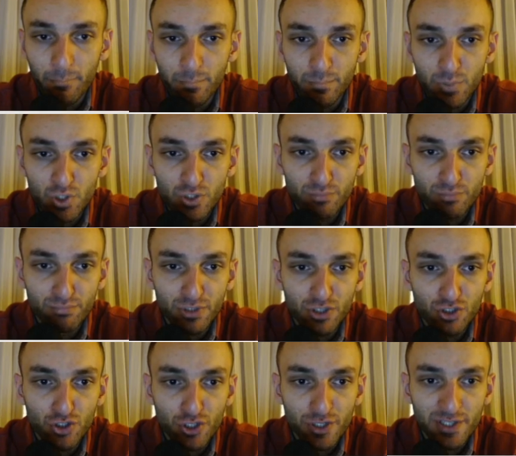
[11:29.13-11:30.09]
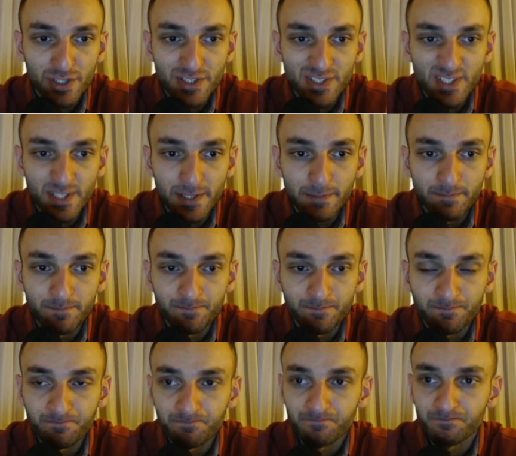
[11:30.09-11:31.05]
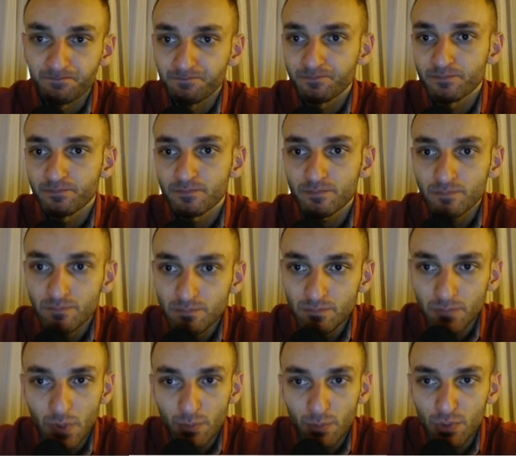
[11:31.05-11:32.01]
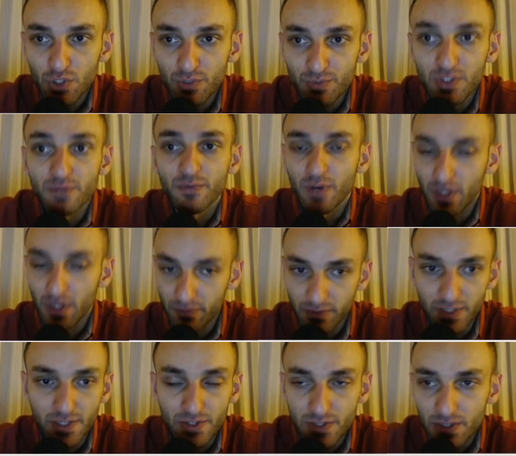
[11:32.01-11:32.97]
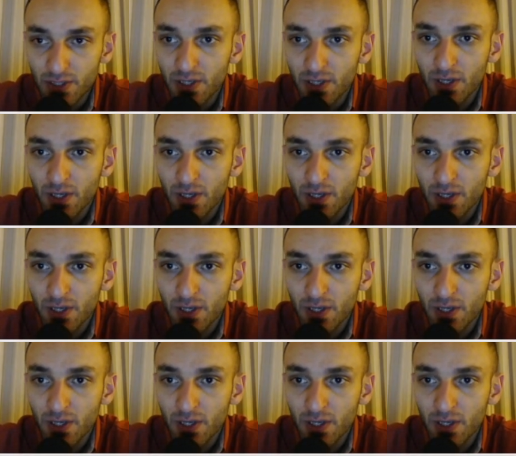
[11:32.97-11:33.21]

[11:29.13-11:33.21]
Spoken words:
Bishop b3, let's say. Bishop c5, yes.